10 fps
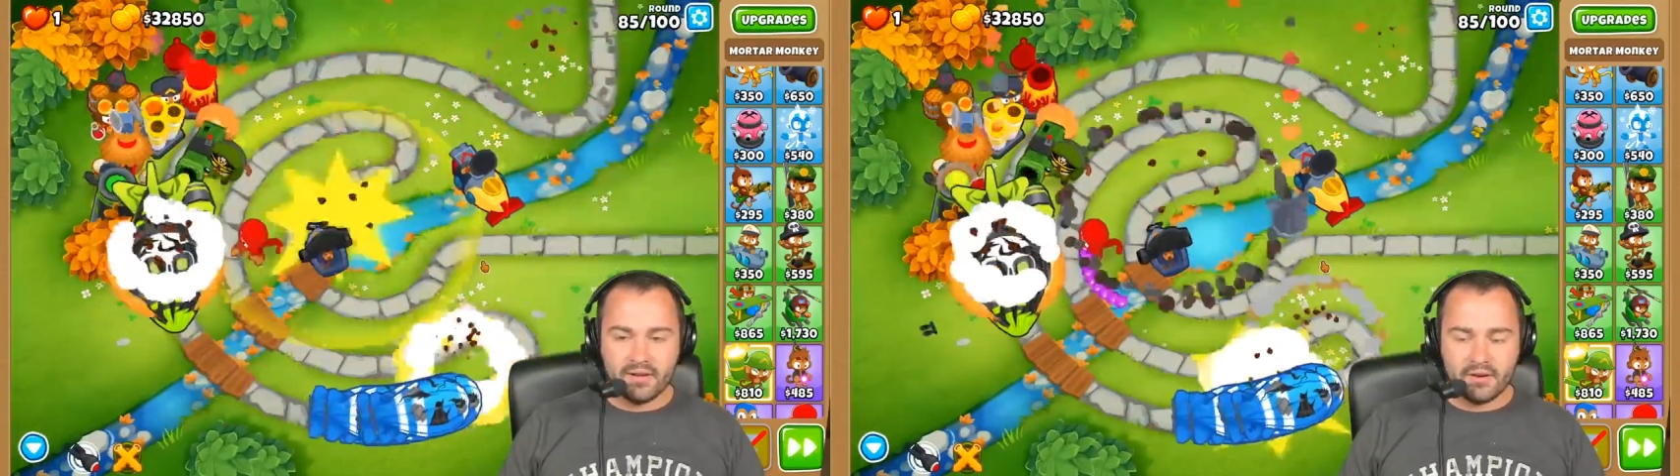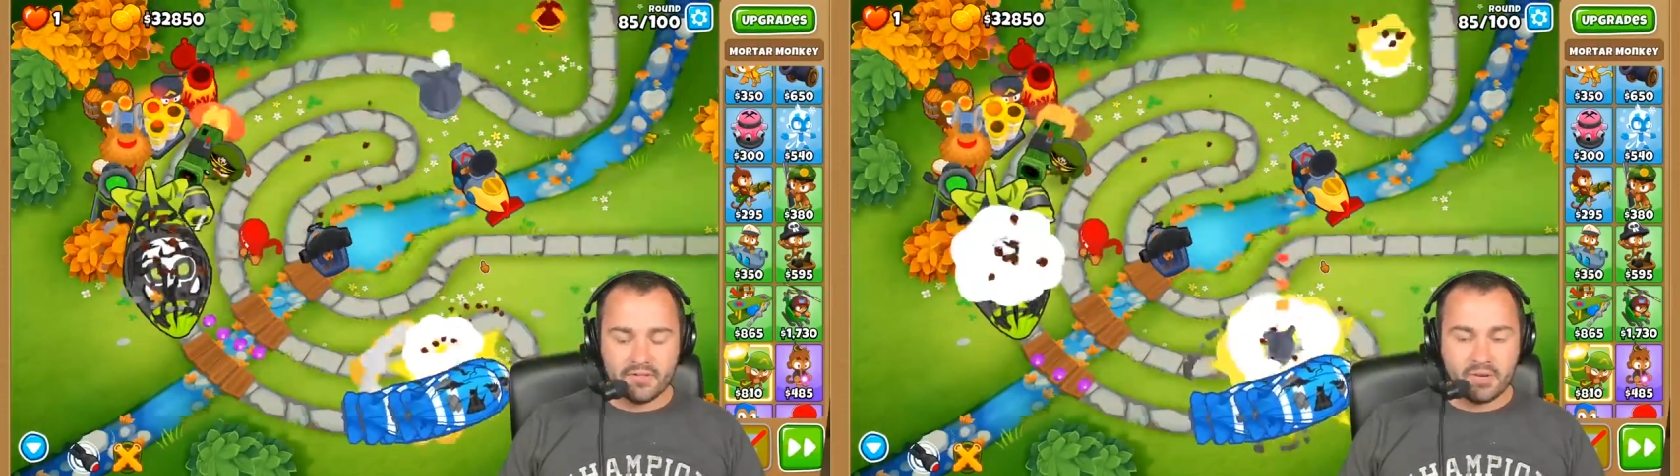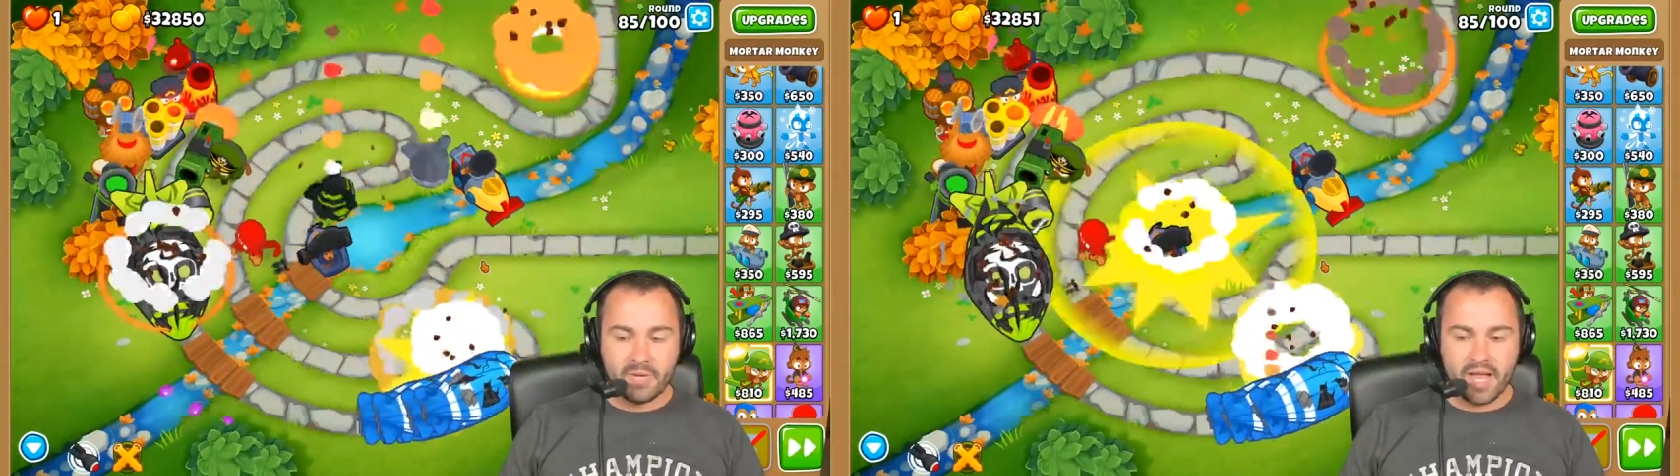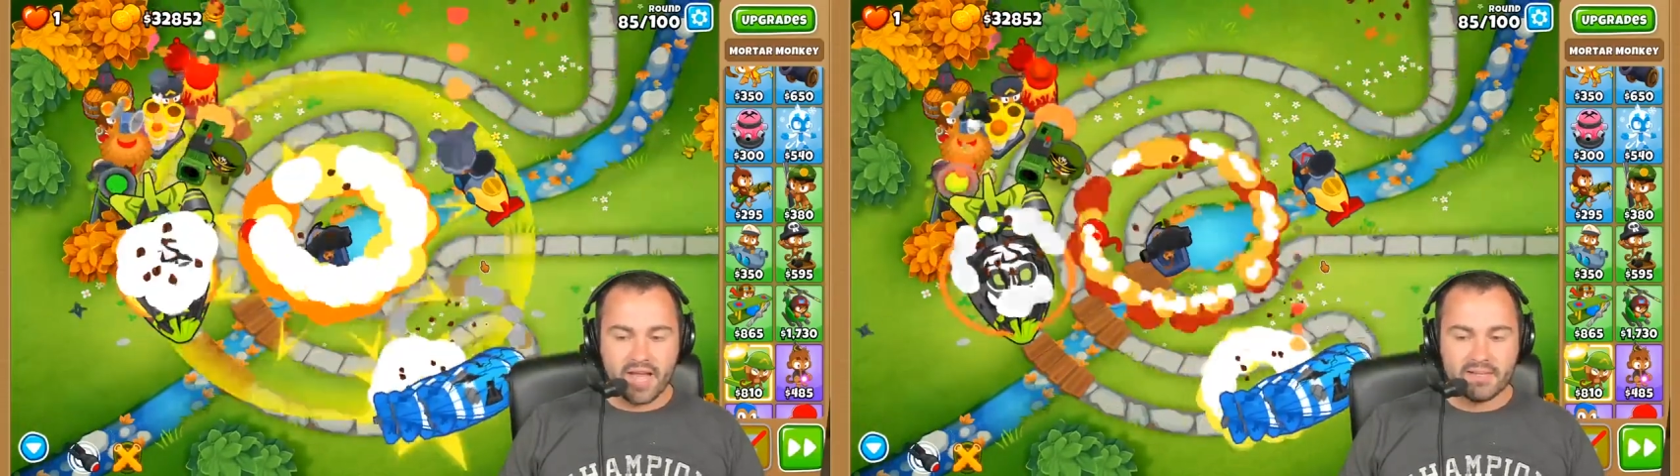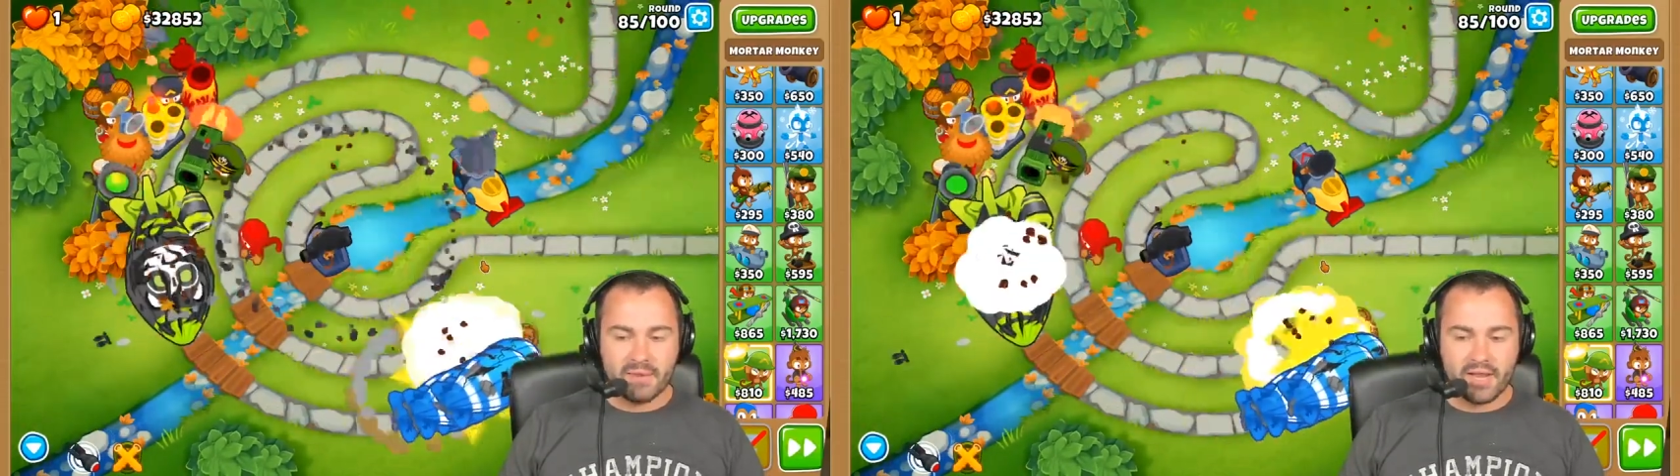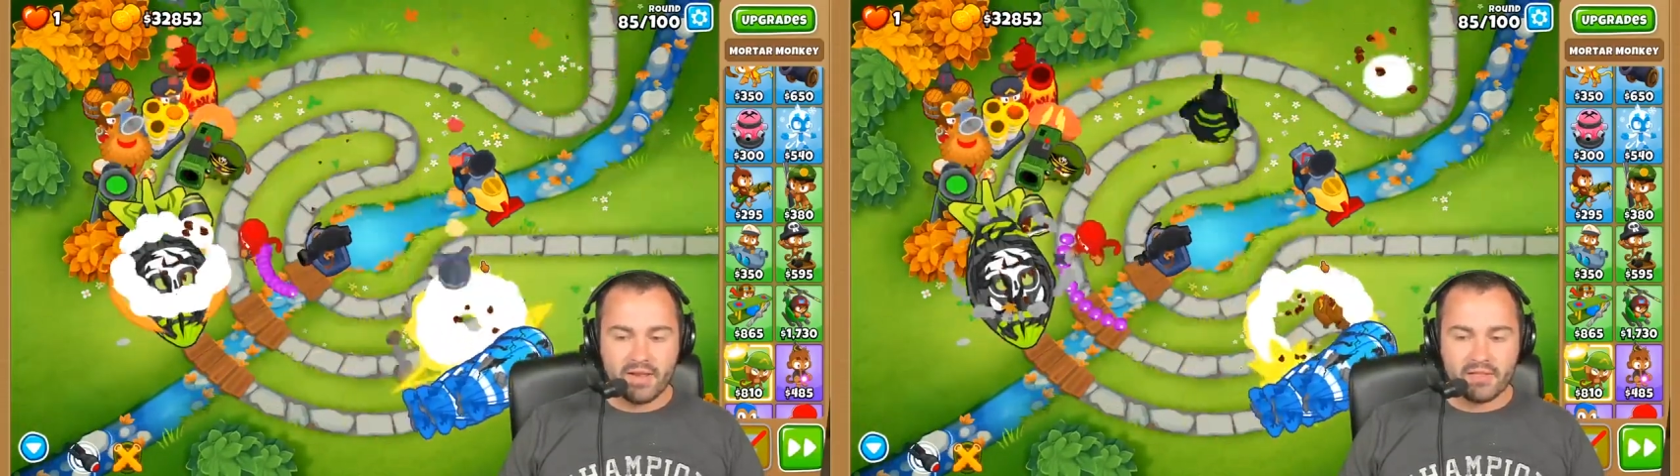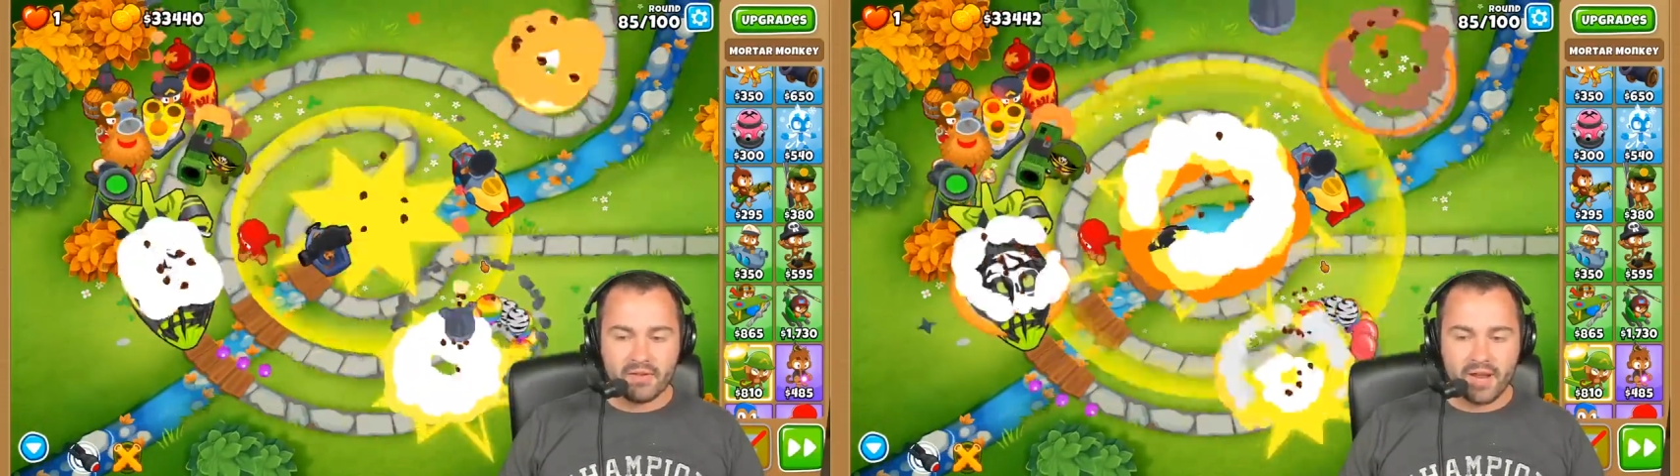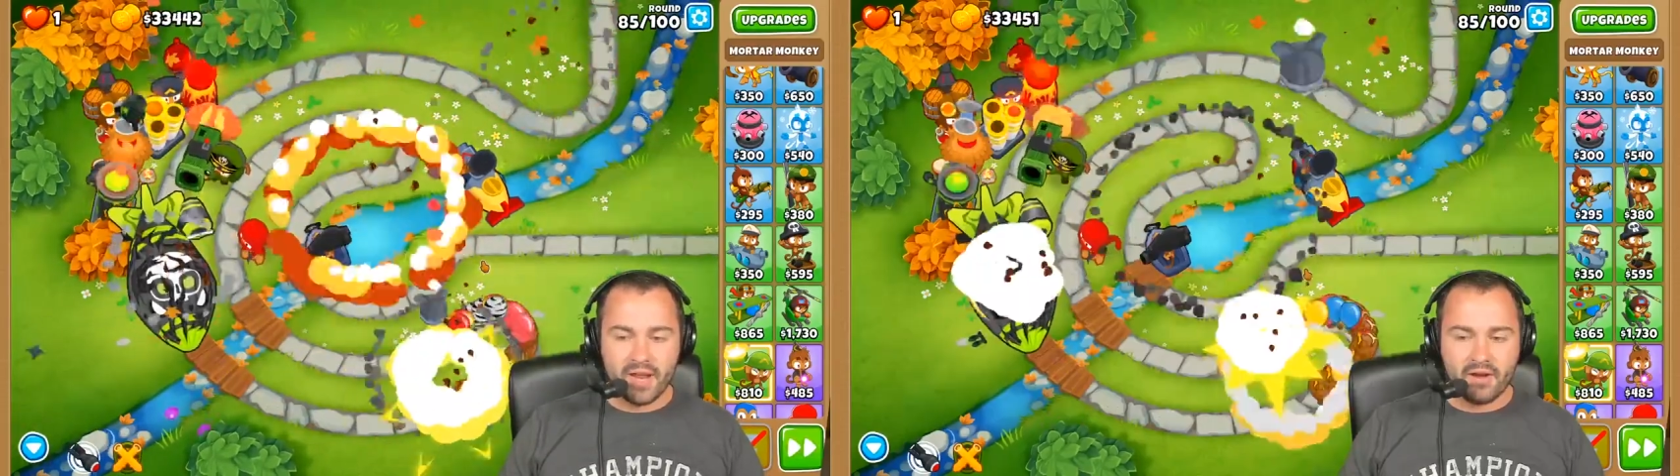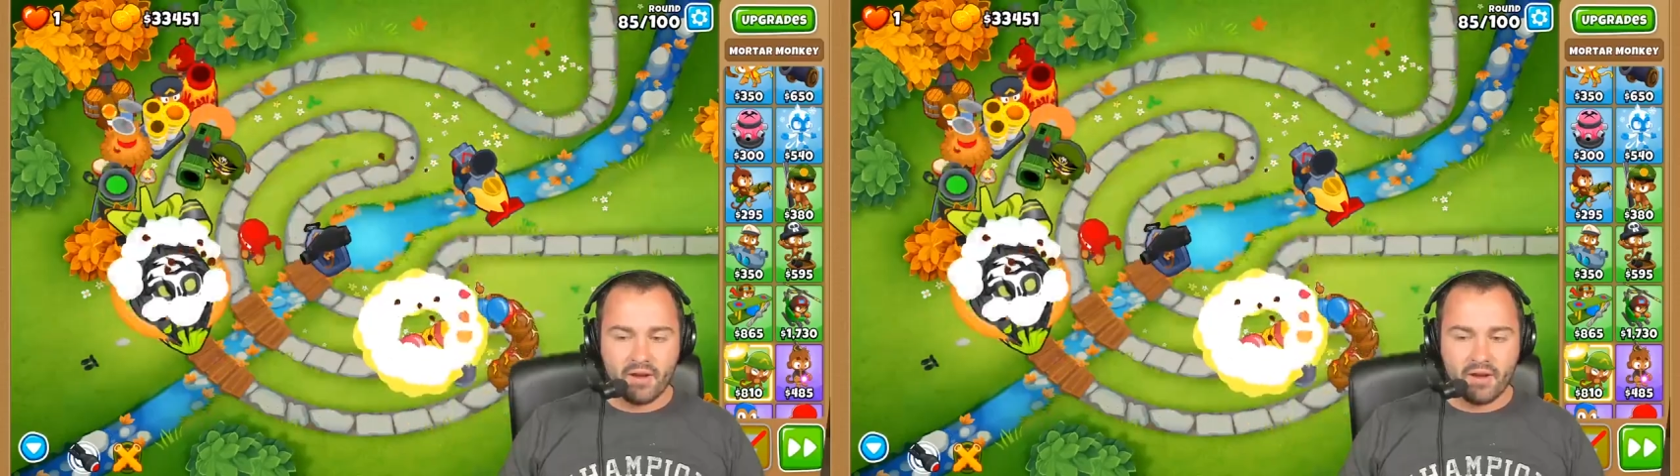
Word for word: or the Zomai Gods, I mean, on the other hand,